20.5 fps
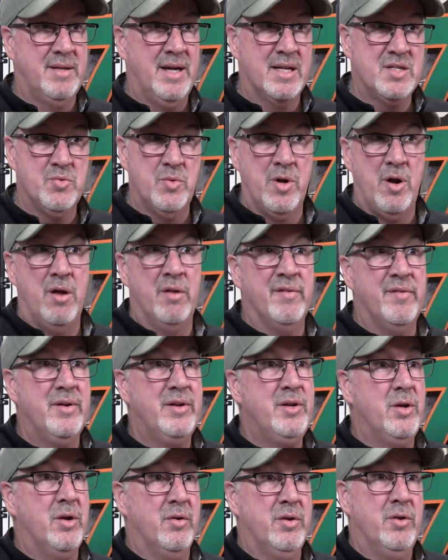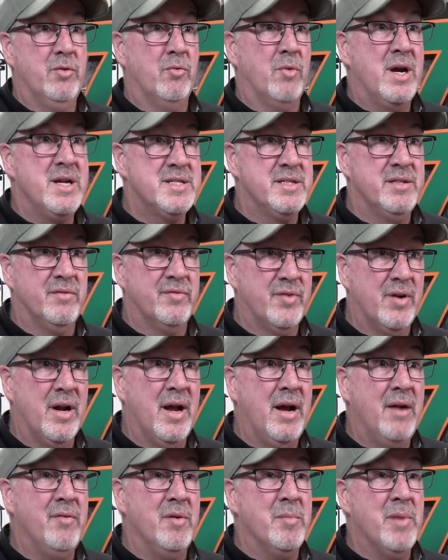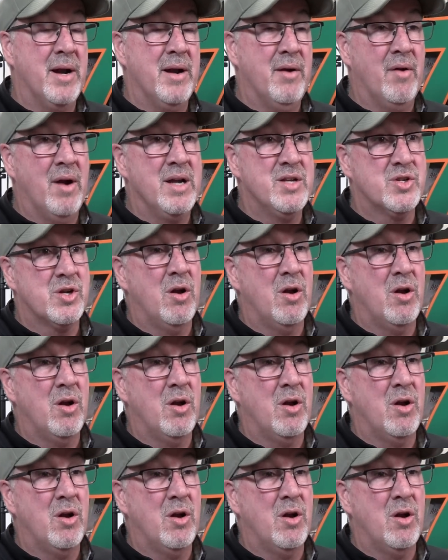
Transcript: that's when all of you know, you're racing in oh, front yeah. of everybody, yeah. right?